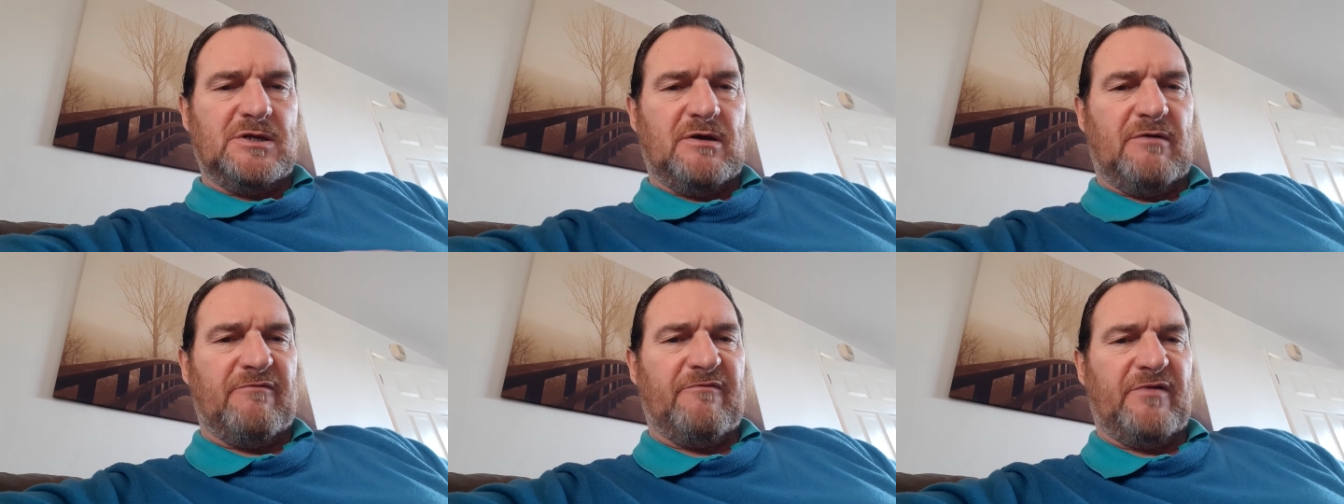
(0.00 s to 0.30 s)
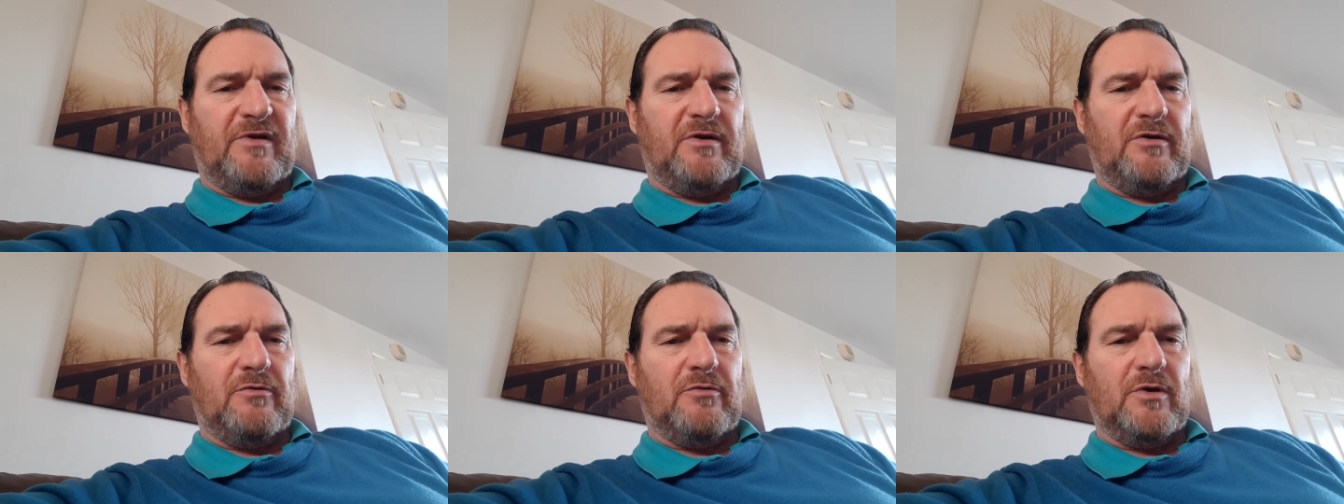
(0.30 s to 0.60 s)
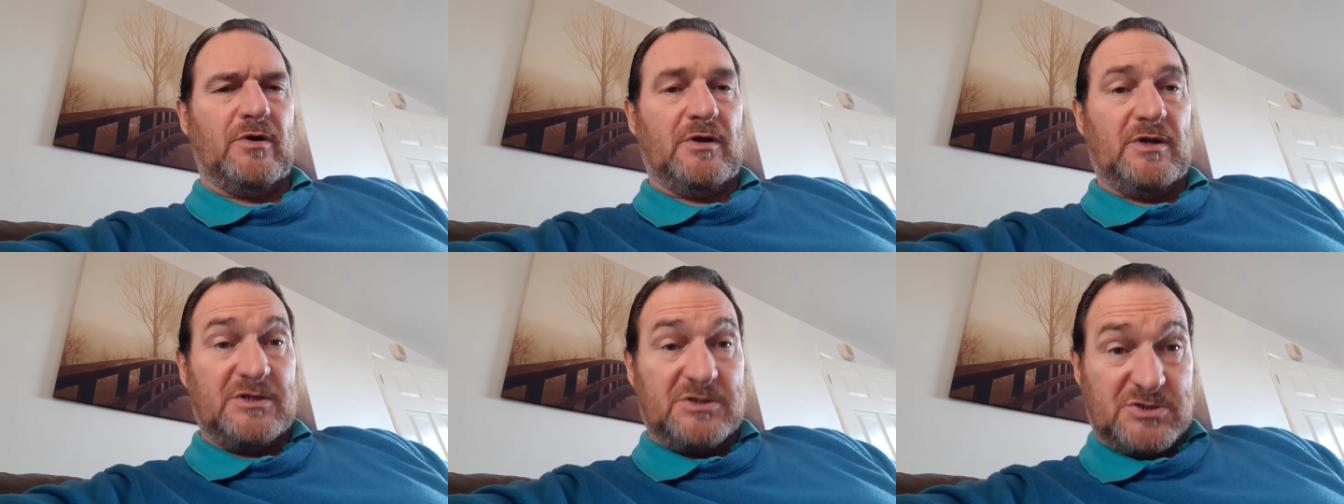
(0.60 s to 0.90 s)
a very
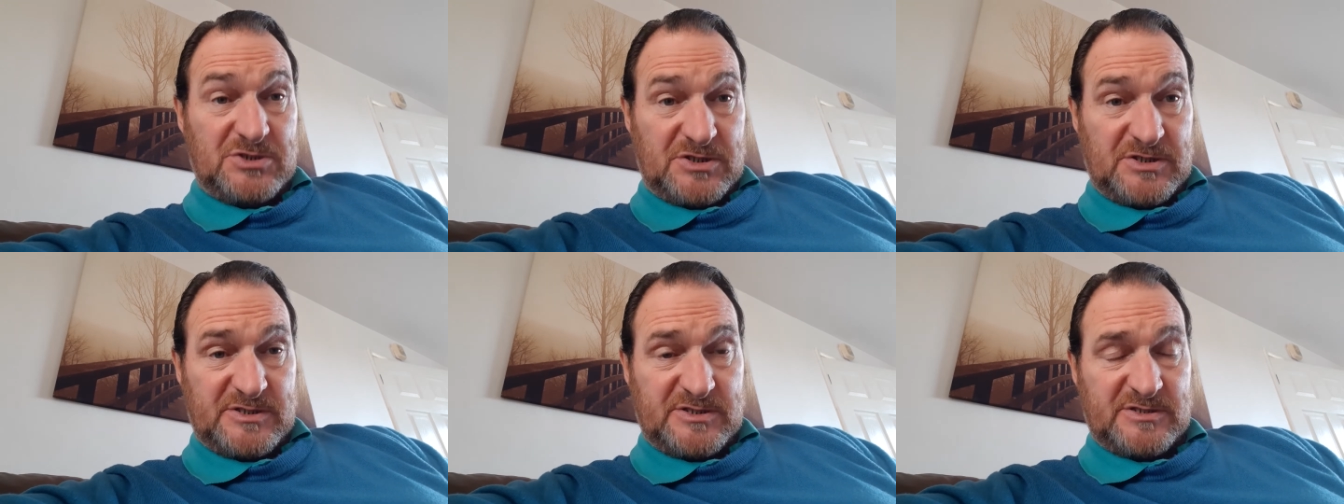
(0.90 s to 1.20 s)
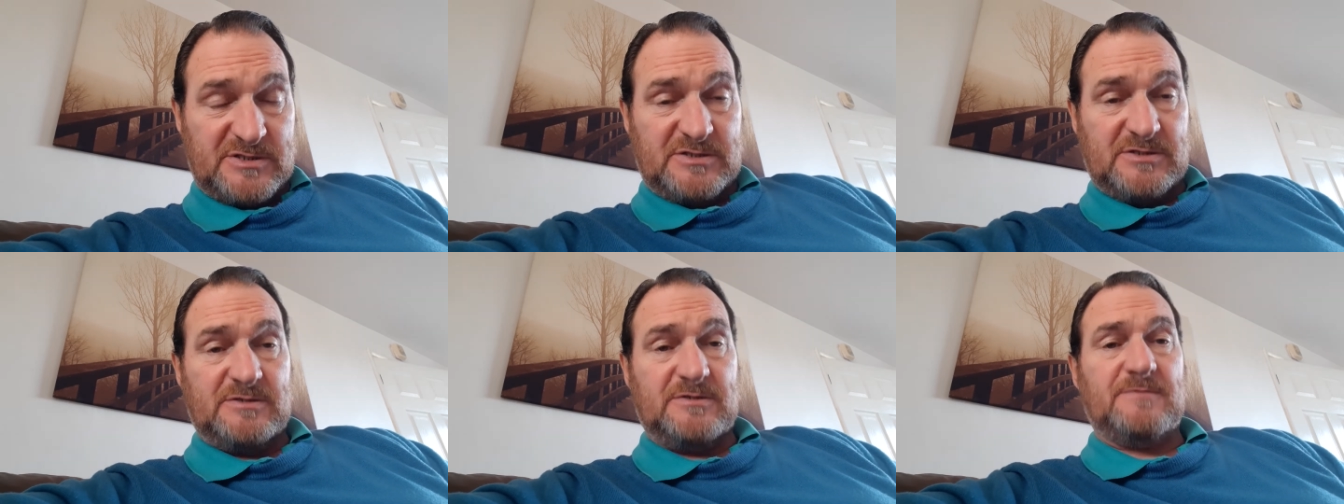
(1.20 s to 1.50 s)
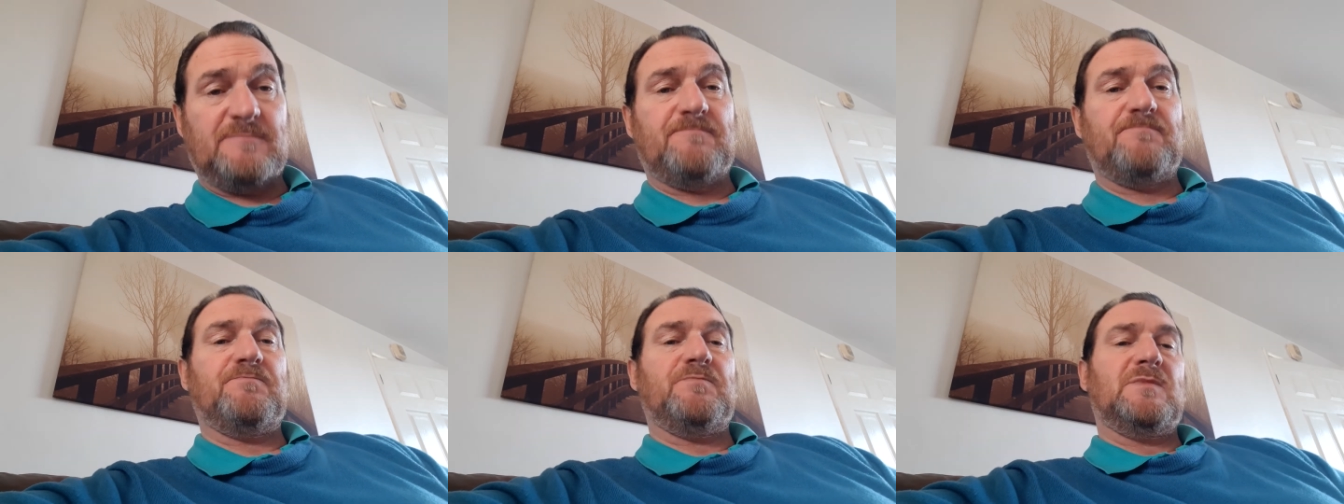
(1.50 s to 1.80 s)
religious
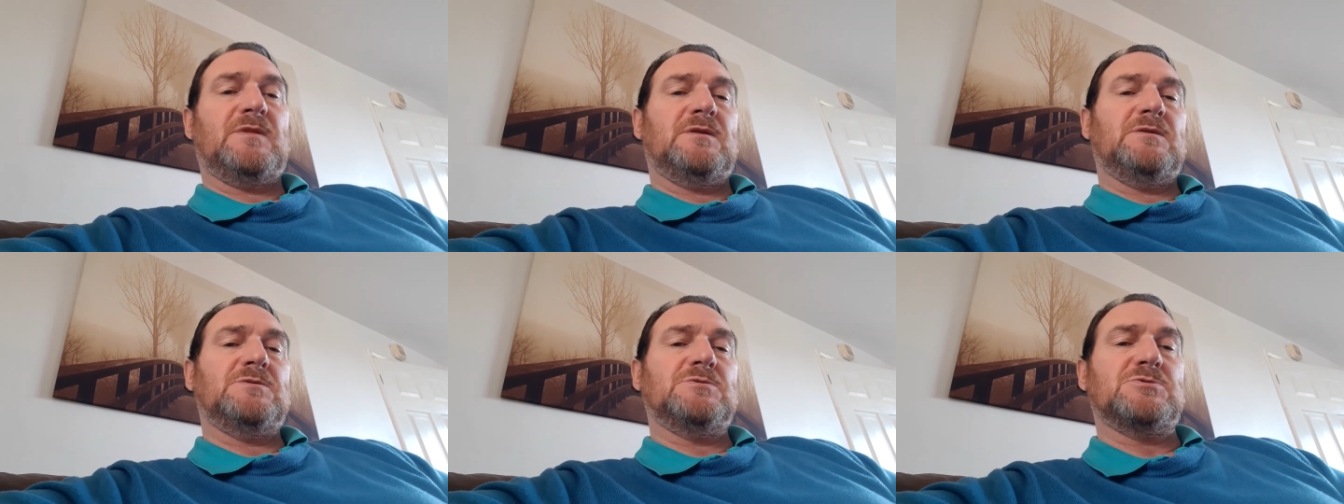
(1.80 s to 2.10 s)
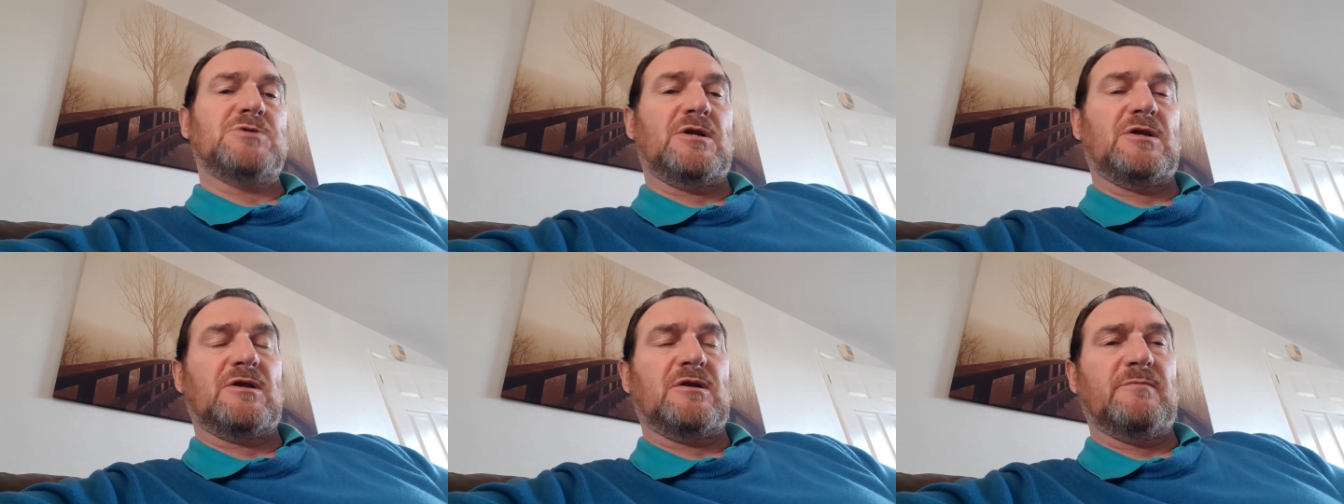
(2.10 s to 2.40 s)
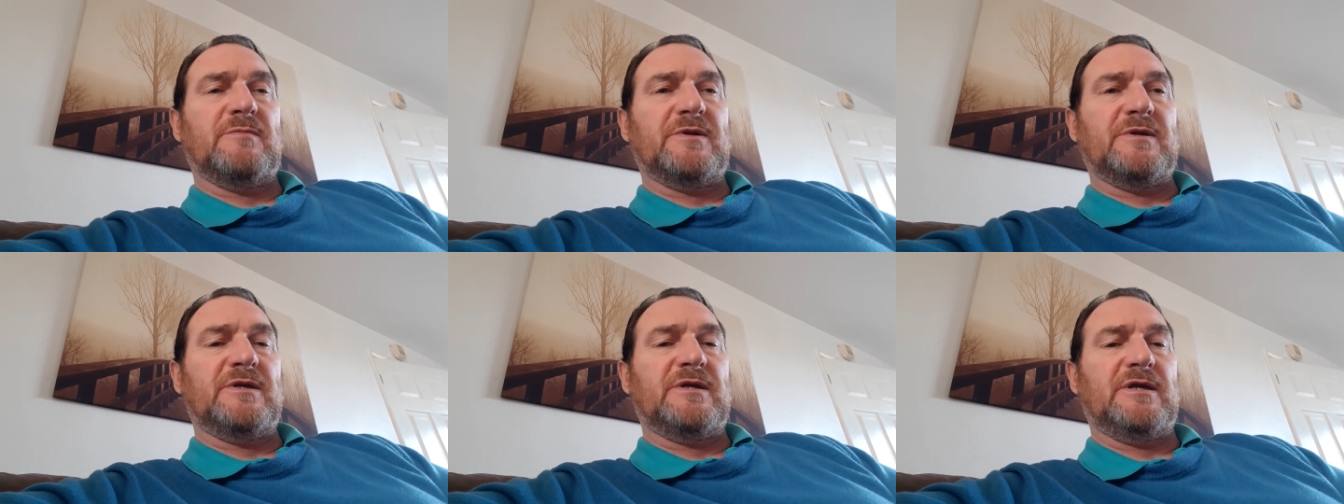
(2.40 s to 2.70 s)

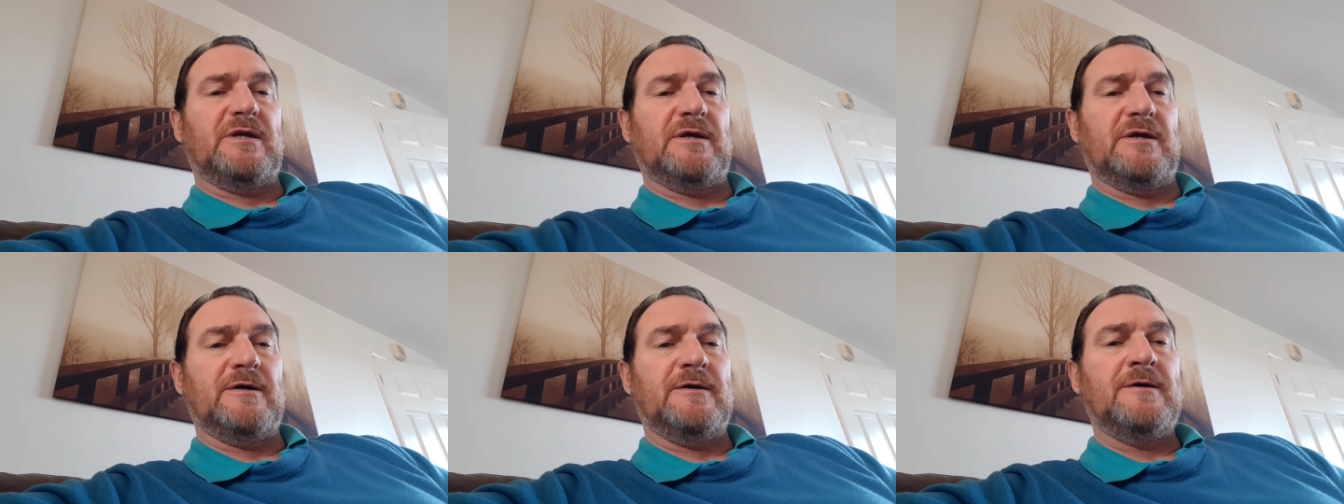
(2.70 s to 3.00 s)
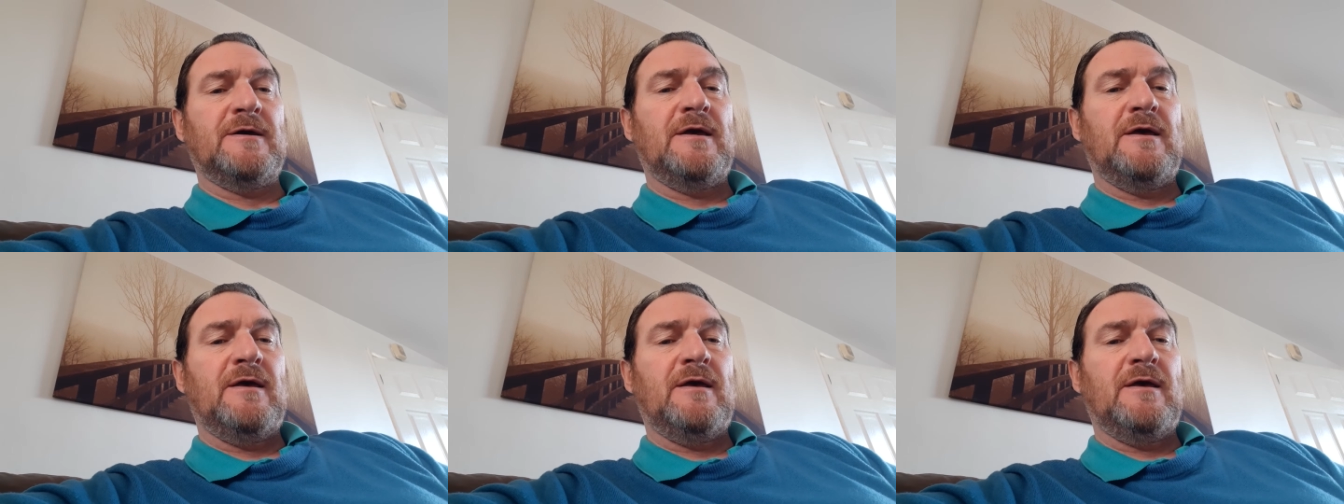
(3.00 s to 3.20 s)
gentleman here.